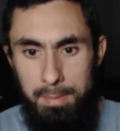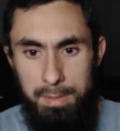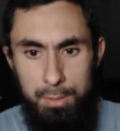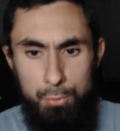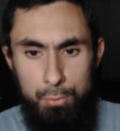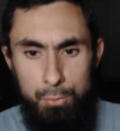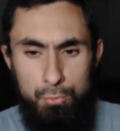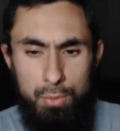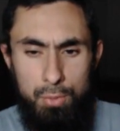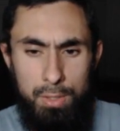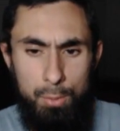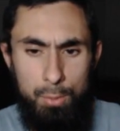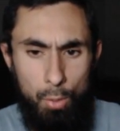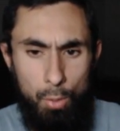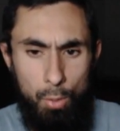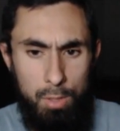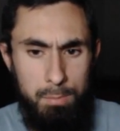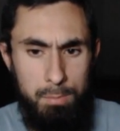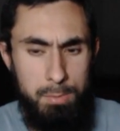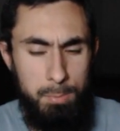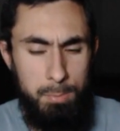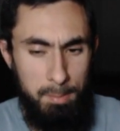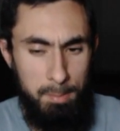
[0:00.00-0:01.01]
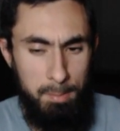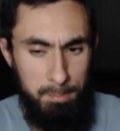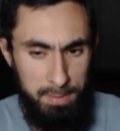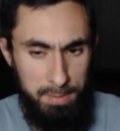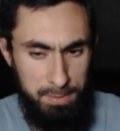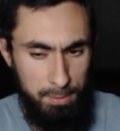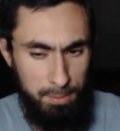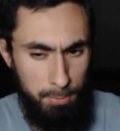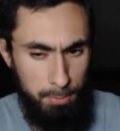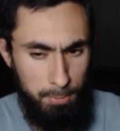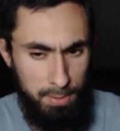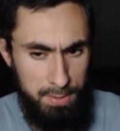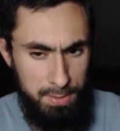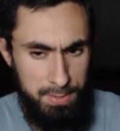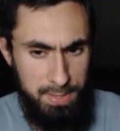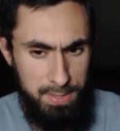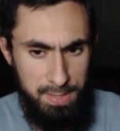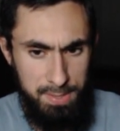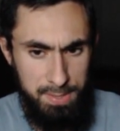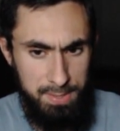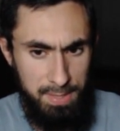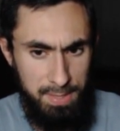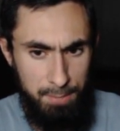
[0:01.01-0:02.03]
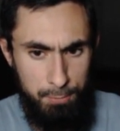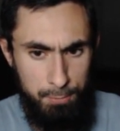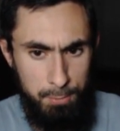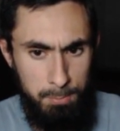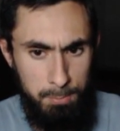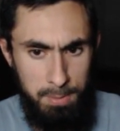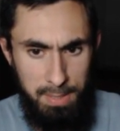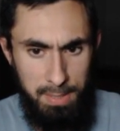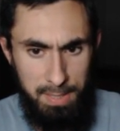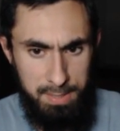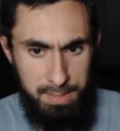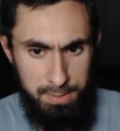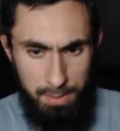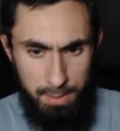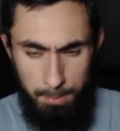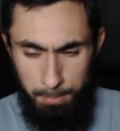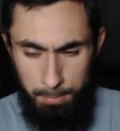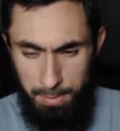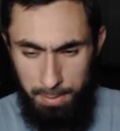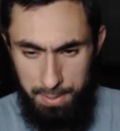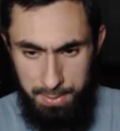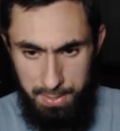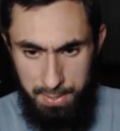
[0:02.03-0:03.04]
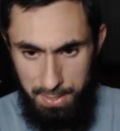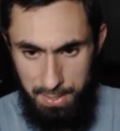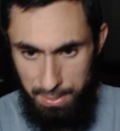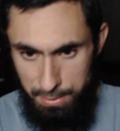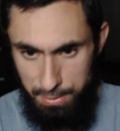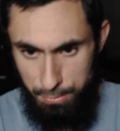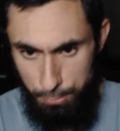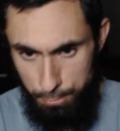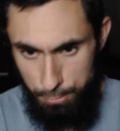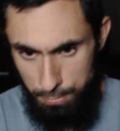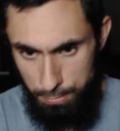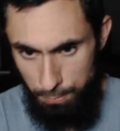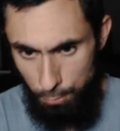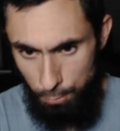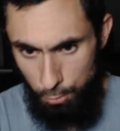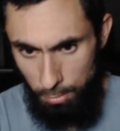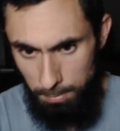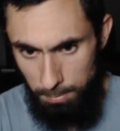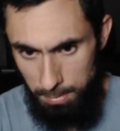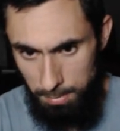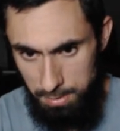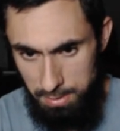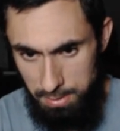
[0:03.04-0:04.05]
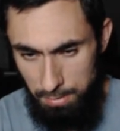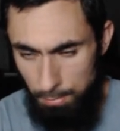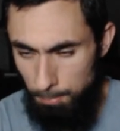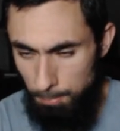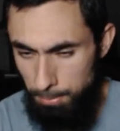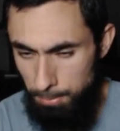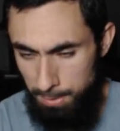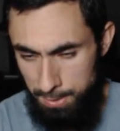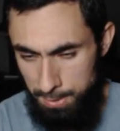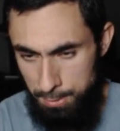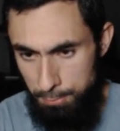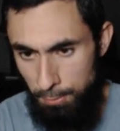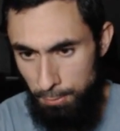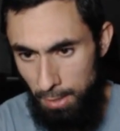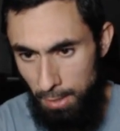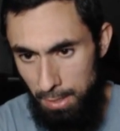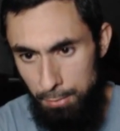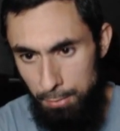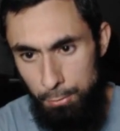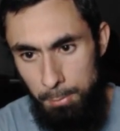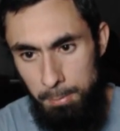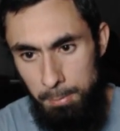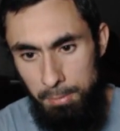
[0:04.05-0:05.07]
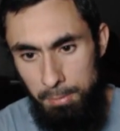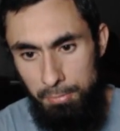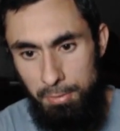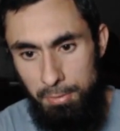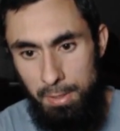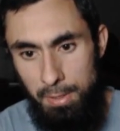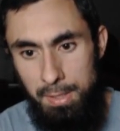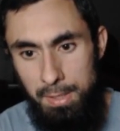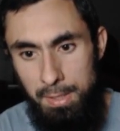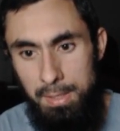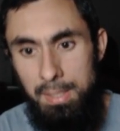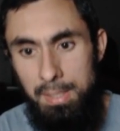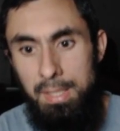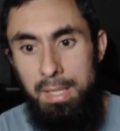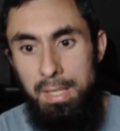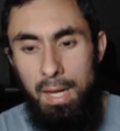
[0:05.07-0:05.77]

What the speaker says: You really want him to be at Mythic Plus. He doesn't have to be at plus 10 exclusive equipment. Even plus 5 would be fine.